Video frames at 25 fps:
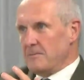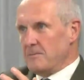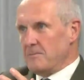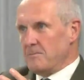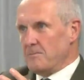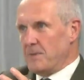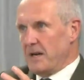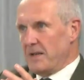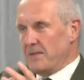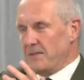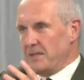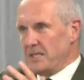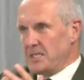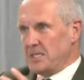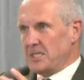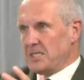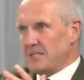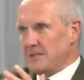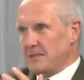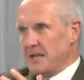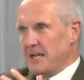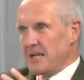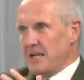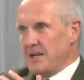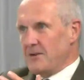but this
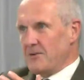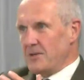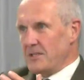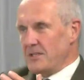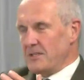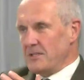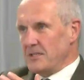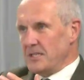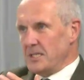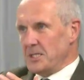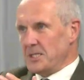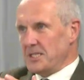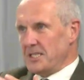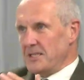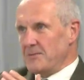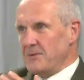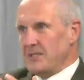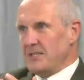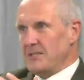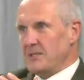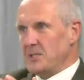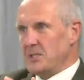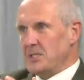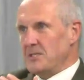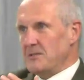area that is giving
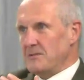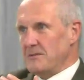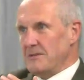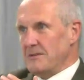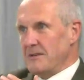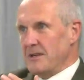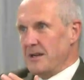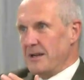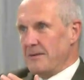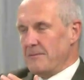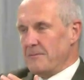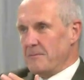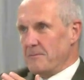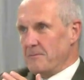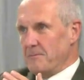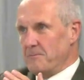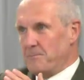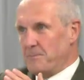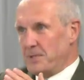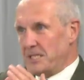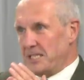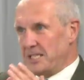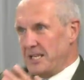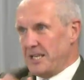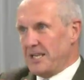us
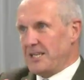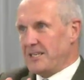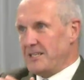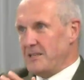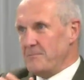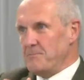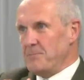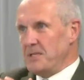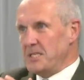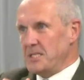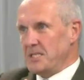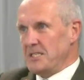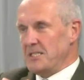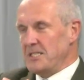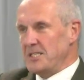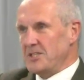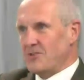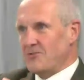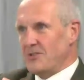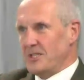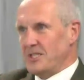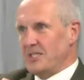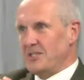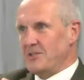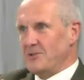particularly business
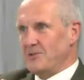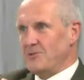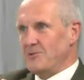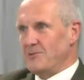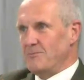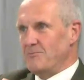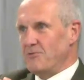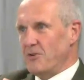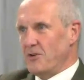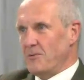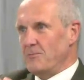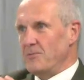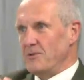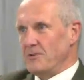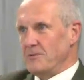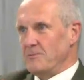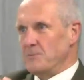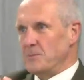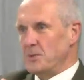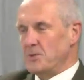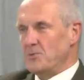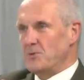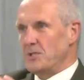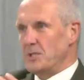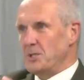critical
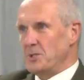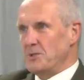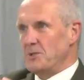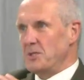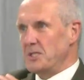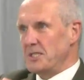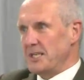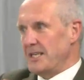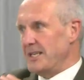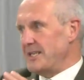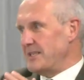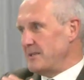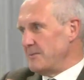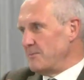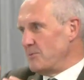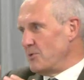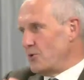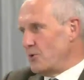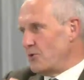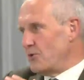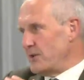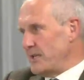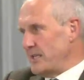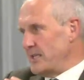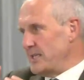problems, we should take a
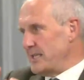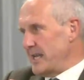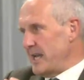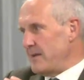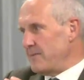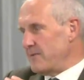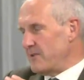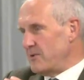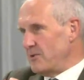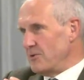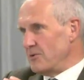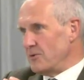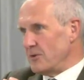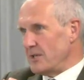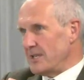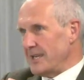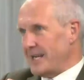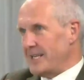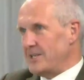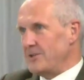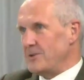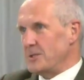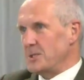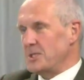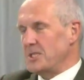more in depth look
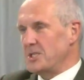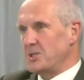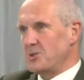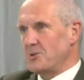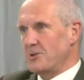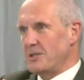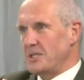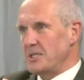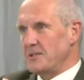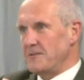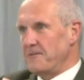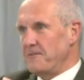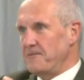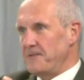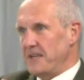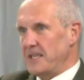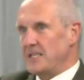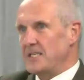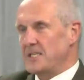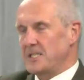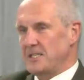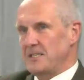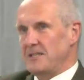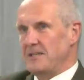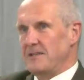and not just try to
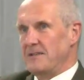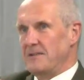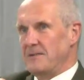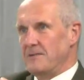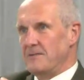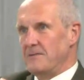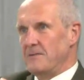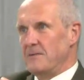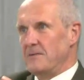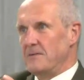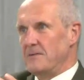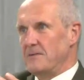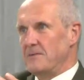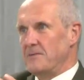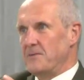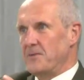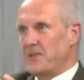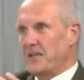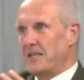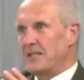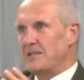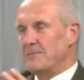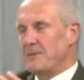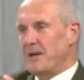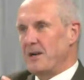fix it
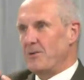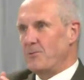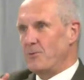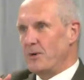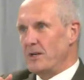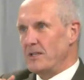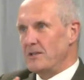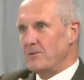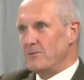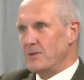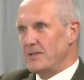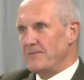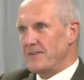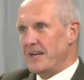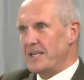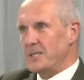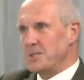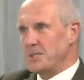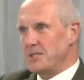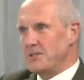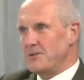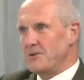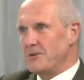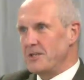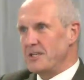think about whether we've
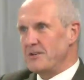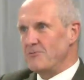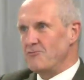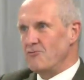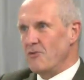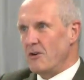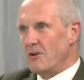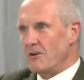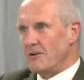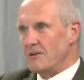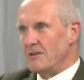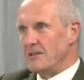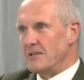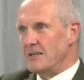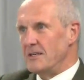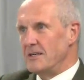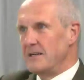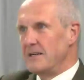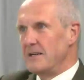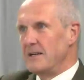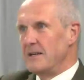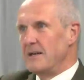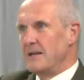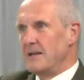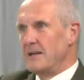actually got it wrong
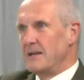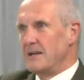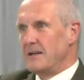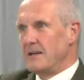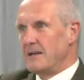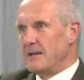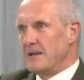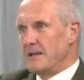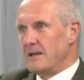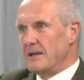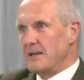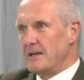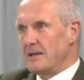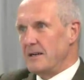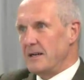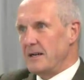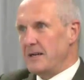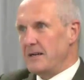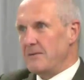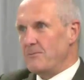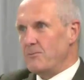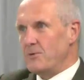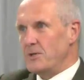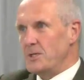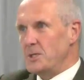
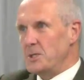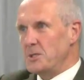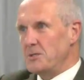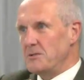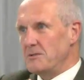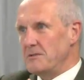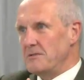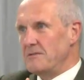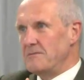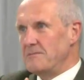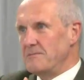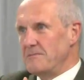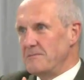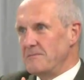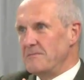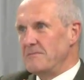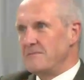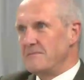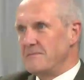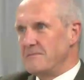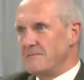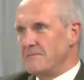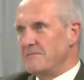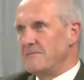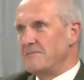and we should,
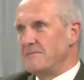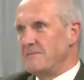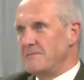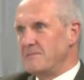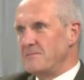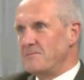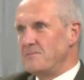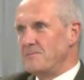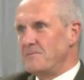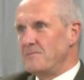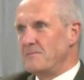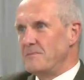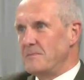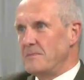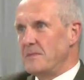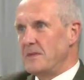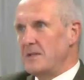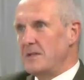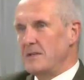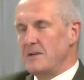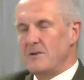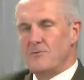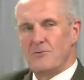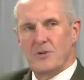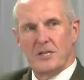you
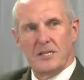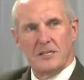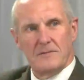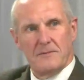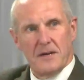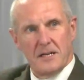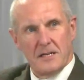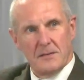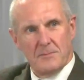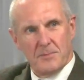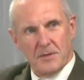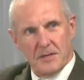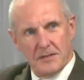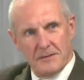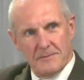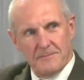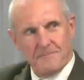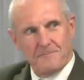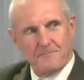know, redevelop it.